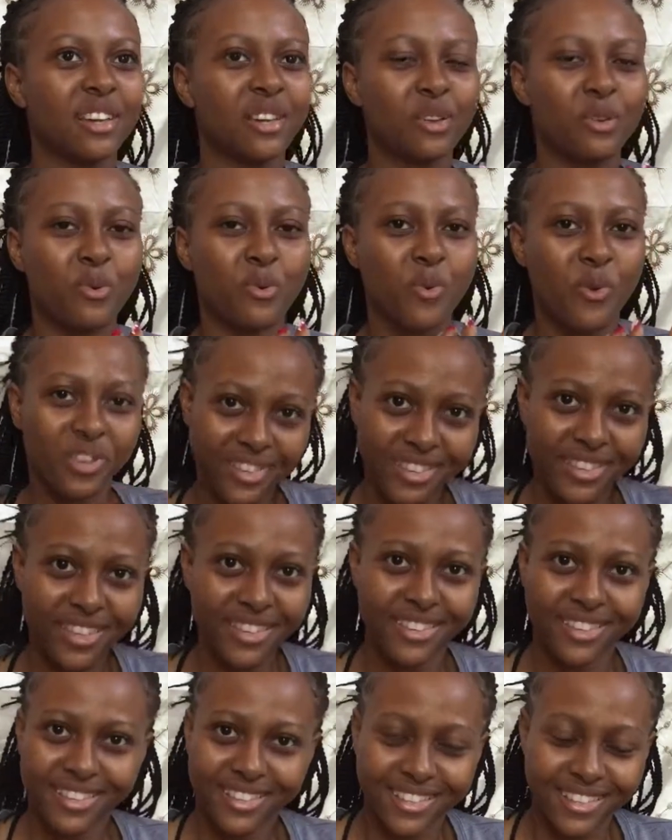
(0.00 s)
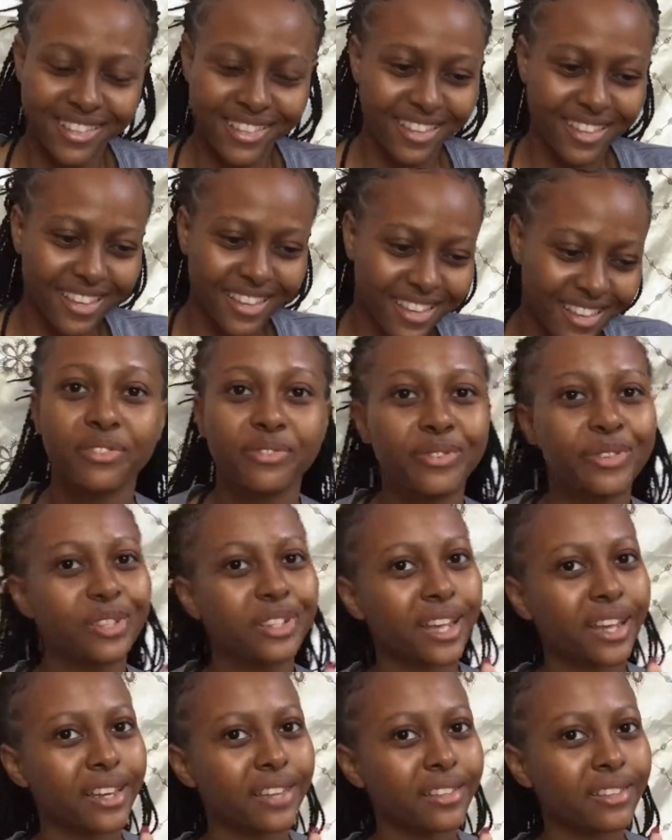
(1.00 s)
in one sentence if you
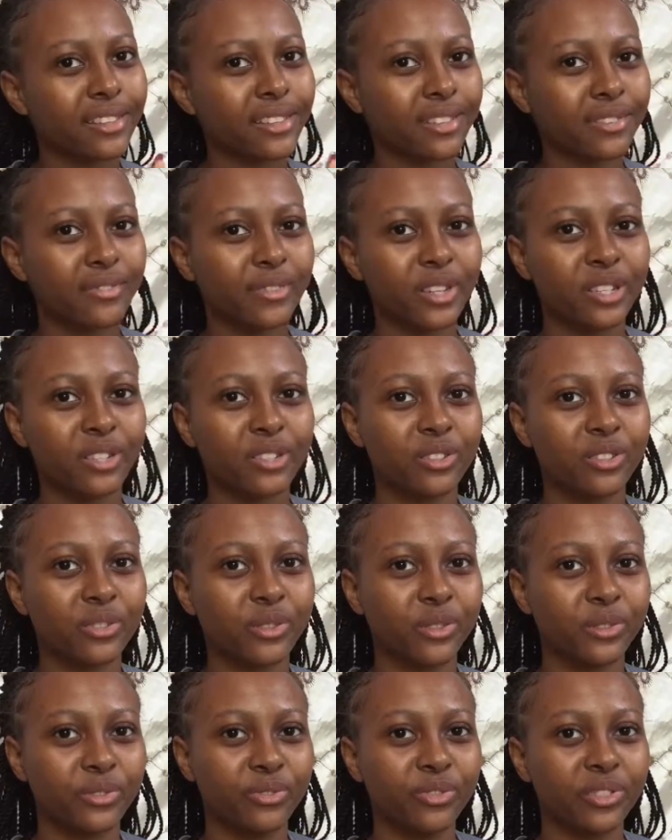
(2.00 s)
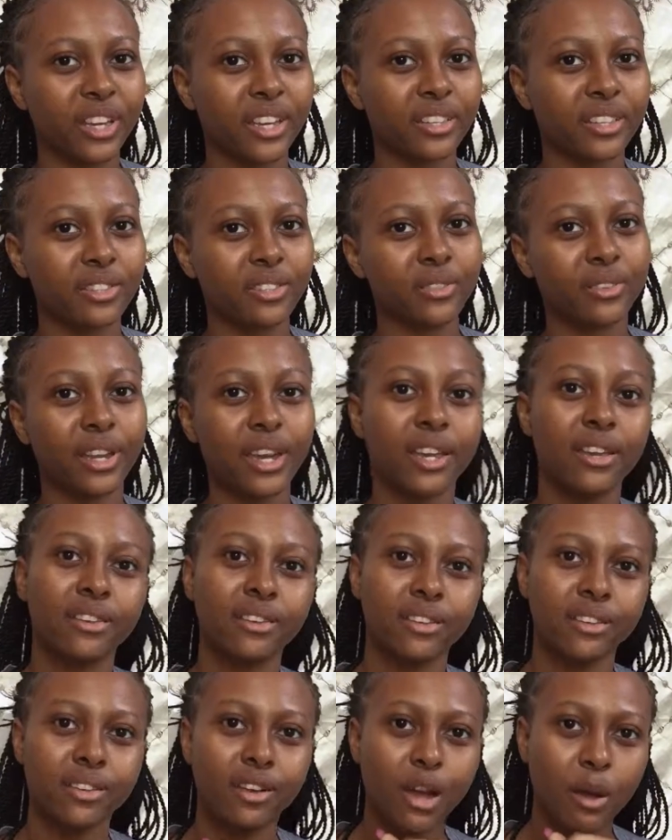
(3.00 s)
like this video don't forget to like
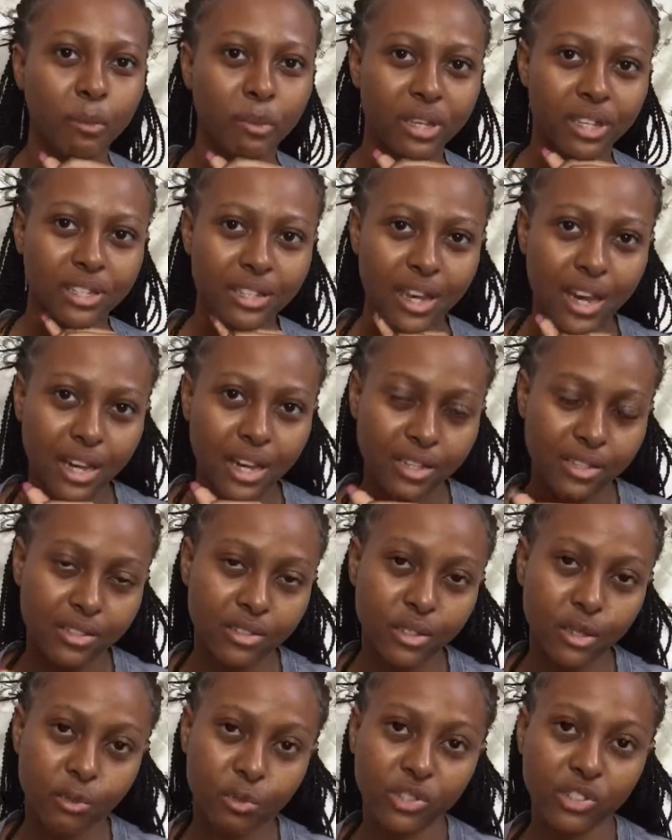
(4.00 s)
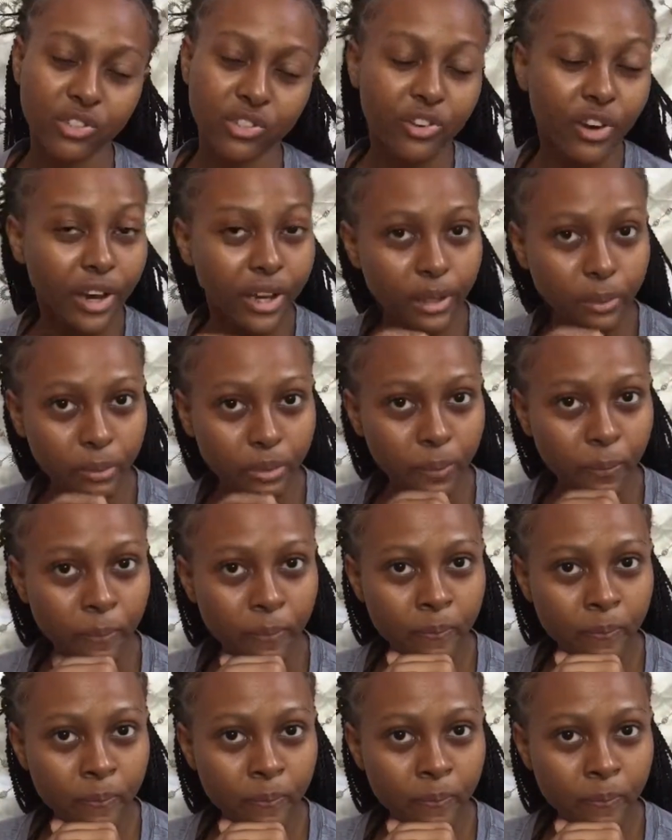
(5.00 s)
comment and subscribe